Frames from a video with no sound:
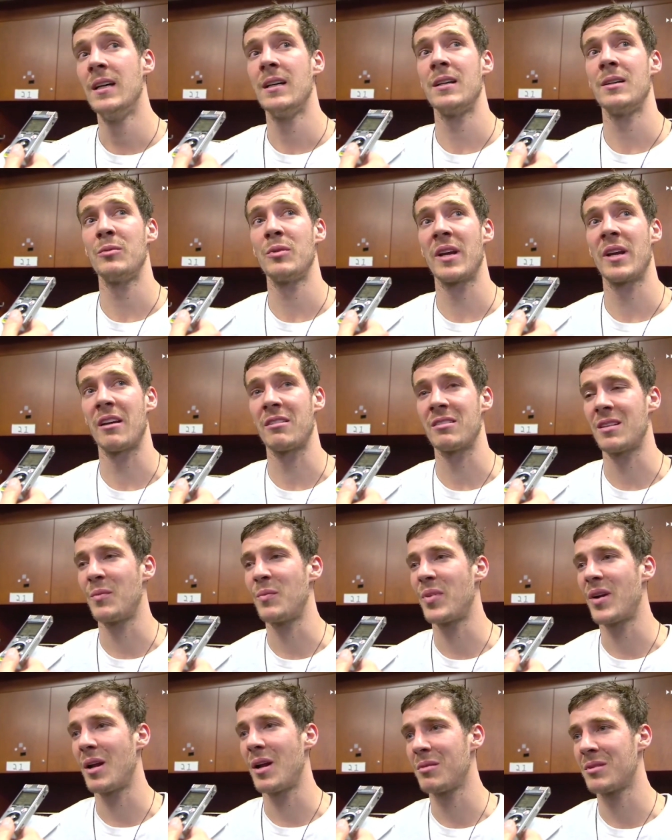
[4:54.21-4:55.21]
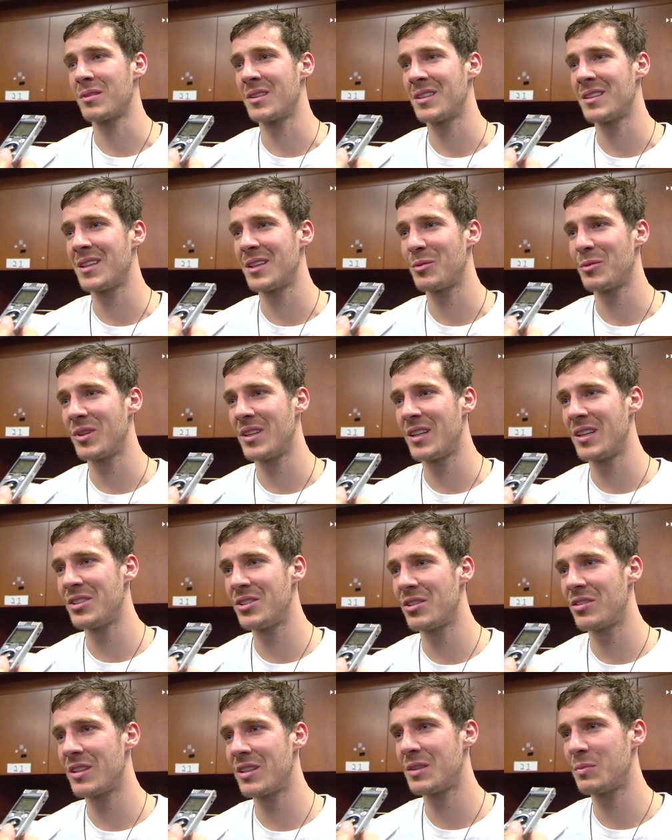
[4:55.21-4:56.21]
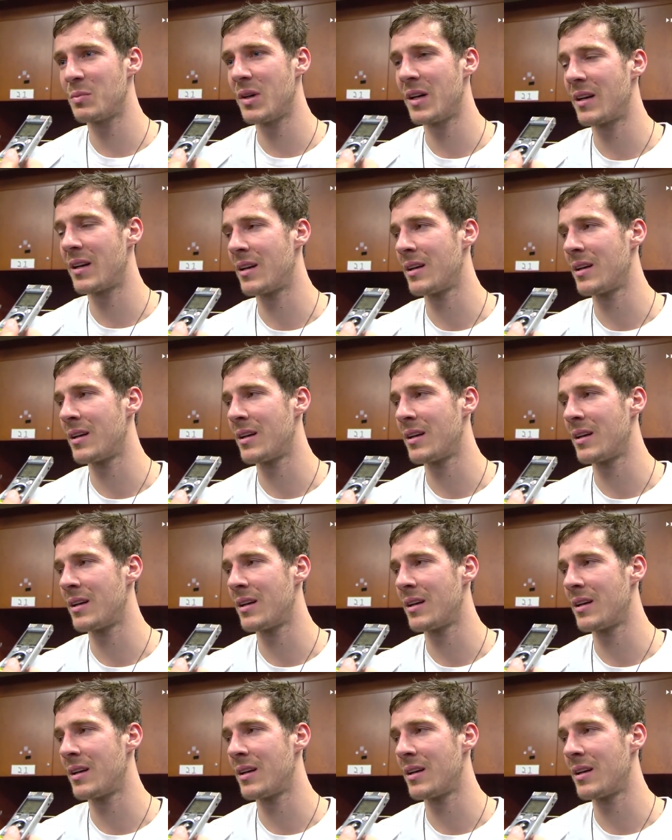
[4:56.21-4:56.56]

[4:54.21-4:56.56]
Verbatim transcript: and we have some problems this year with injuries, mm-hmm.